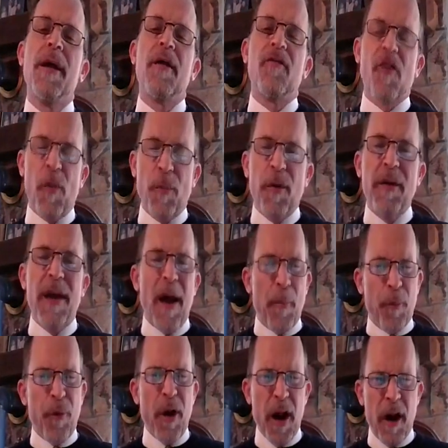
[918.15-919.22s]
just put down
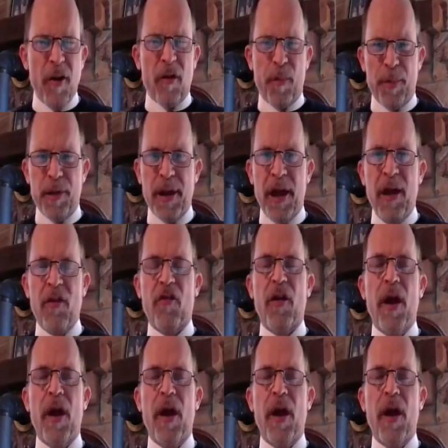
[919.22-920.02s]
prayers, please,